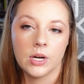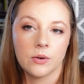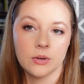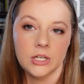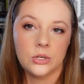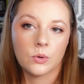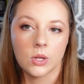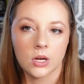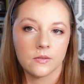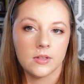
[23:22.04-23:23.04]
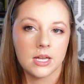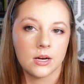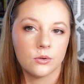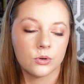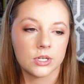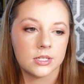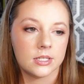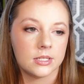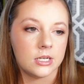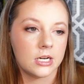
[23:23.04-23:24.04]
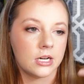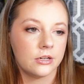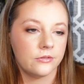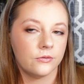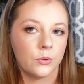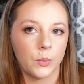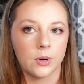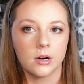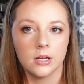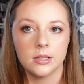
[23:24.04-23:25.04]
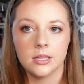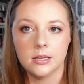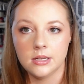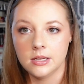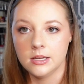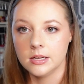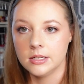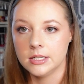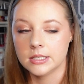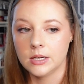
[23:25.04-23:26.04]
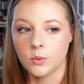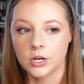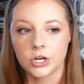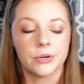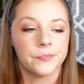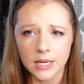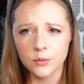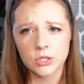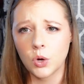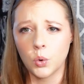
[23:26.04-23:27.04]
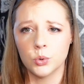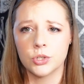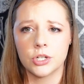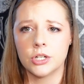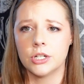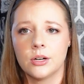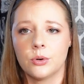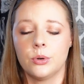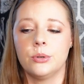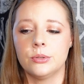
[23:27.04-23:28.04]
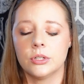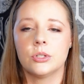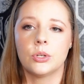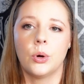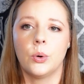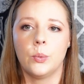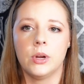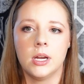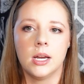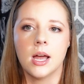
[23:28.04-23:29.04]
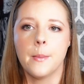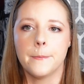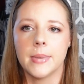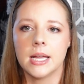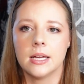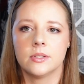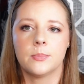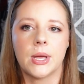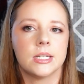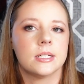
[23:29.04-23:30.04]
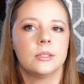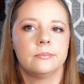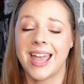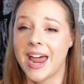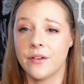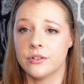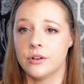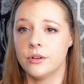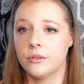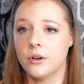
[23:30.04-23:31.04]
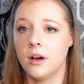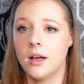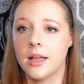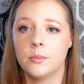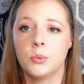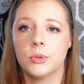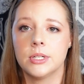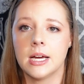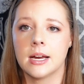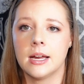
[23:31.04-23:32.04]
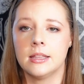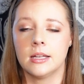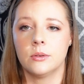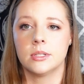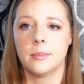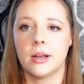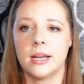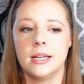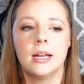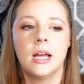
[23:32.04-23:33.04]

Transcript: didn't really do a lot of the outdoor stuff when we were on the Disney Wonder. It was a colder cruise, so we might have spent an afternoon at the pool deck, and that was about it.